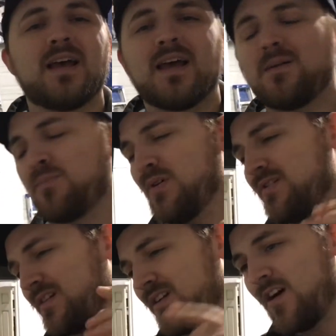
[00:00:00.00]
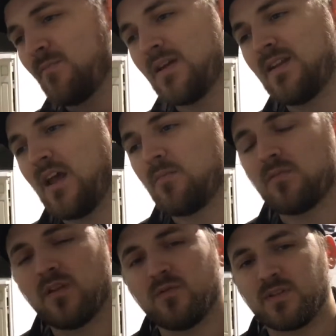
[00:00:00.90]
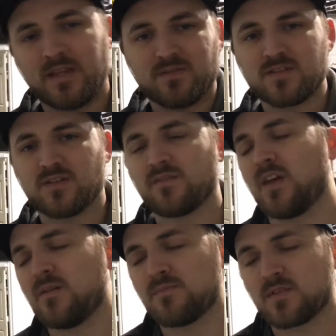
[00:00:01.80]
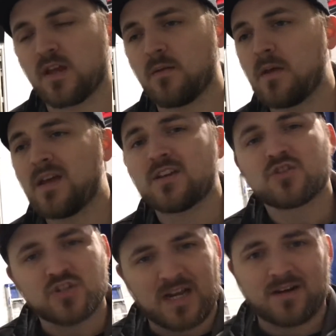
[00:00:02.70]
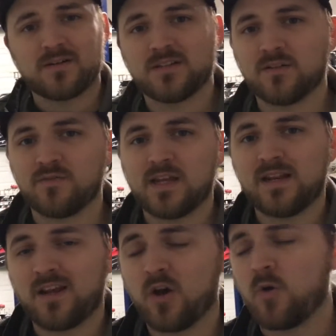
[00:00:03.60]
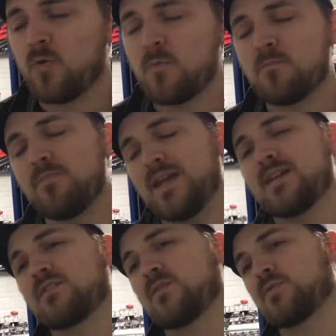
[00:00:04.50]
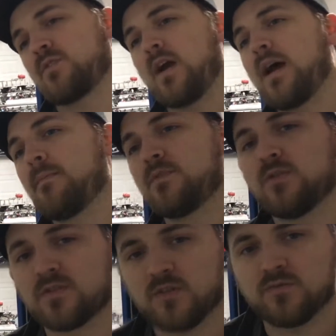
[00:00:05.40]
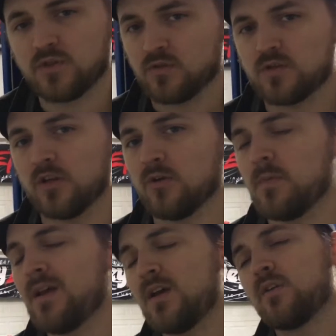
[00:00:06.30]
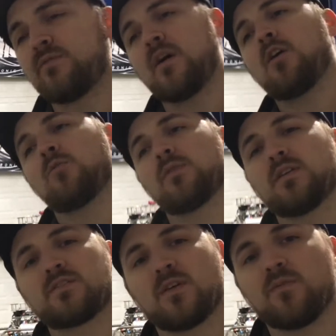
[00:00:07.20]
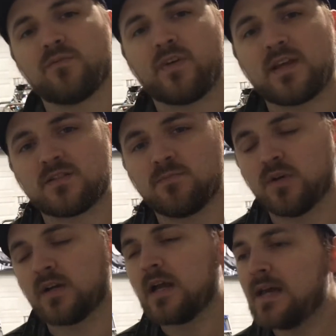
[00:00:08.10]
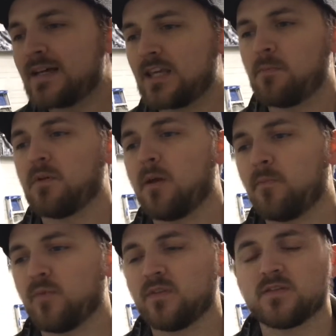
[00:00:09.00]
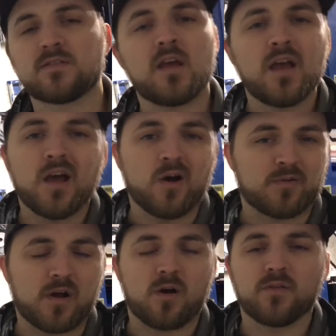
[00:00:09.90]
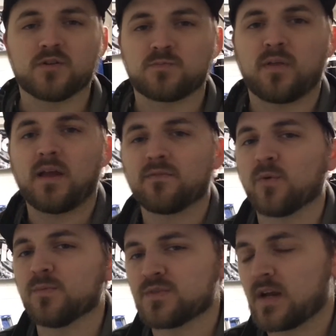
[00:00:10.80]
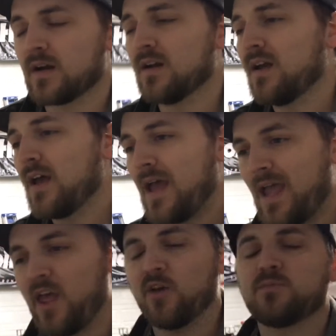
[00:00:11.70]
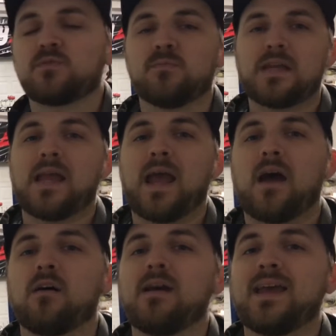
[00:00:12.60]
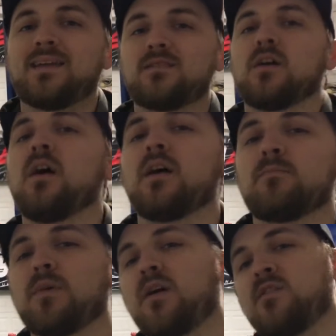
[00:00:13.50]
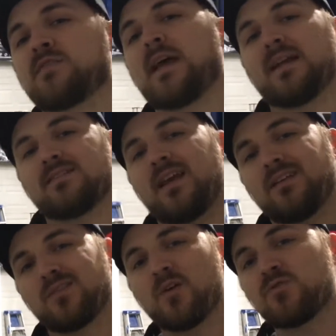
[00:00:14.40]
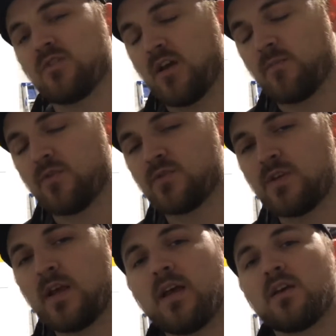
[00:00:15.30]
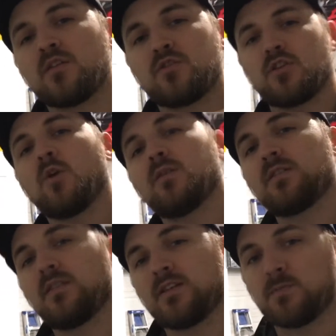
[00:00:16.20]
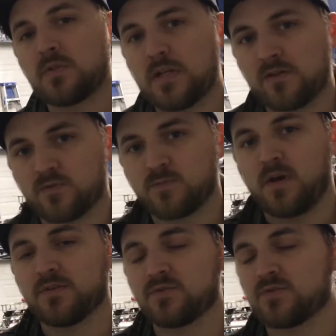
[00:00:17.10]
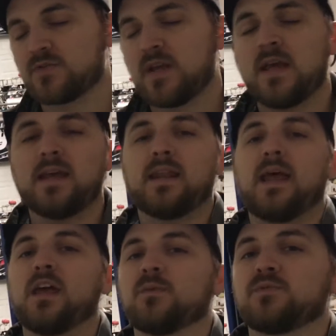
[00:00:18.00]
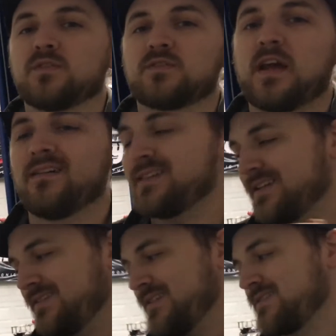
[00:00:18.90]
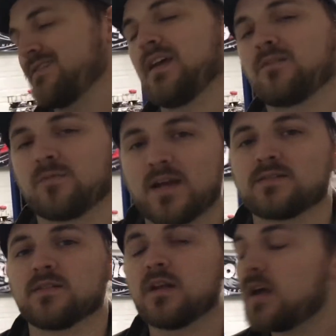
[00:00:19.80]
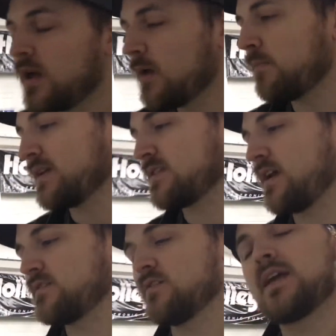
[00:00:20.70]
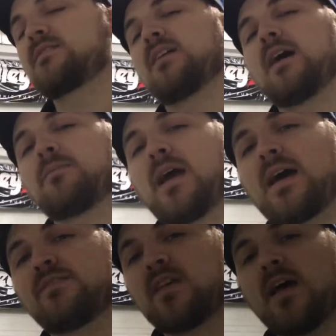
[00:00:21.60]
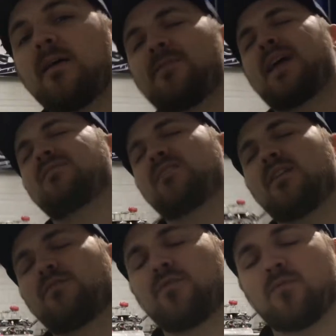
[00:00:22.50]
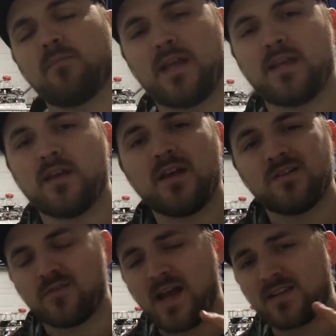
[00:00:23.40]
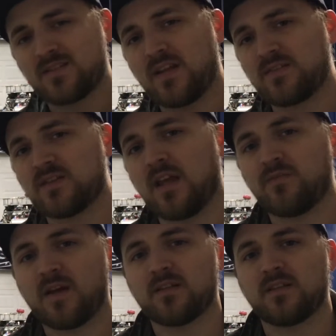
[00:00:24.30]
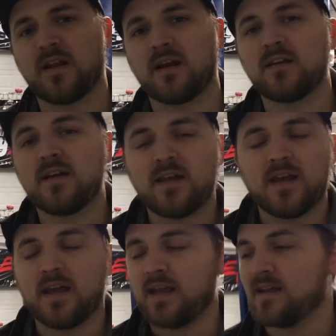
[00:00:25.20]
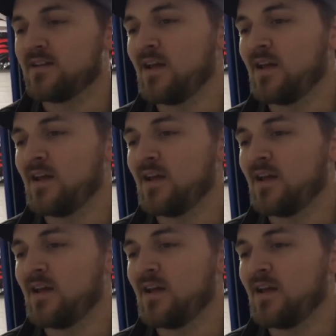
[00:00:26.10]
putting a comment down below, giving us a thumbs up, sharing the video, being subscribed to us on YouTube, following us on Facebook, keeping up with us on all those platforms there, helps me out a ton, because I can take those numbers, show it to these potential sponsors, and it helps us out get this thing racing. But till next time, guys, that's it for me. You guys stay safe out there, and